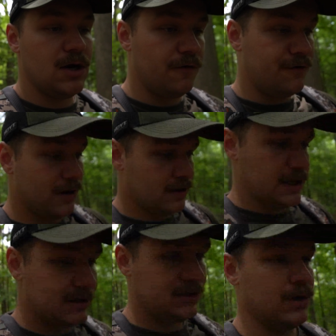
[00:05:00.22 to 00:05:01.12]
over there and
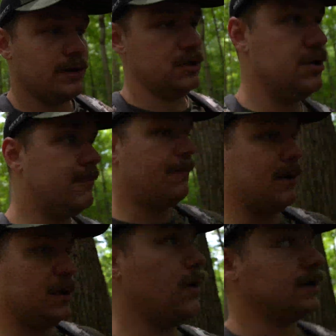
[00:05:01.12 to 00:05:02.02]
get to it. Should be a
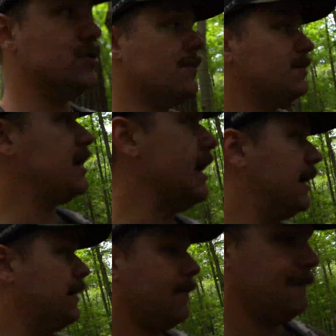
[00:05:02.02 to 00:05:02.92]
pretty quick trip today.